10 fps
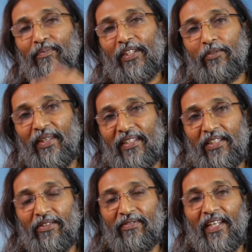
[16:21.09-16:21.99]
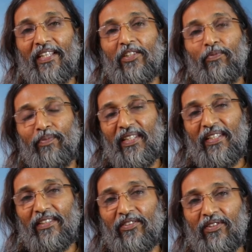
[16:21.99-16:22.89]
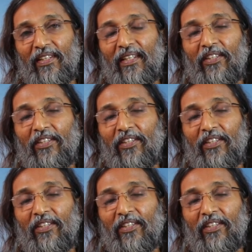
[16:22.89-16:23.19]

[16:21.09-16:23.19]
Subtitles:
perspective, that experience,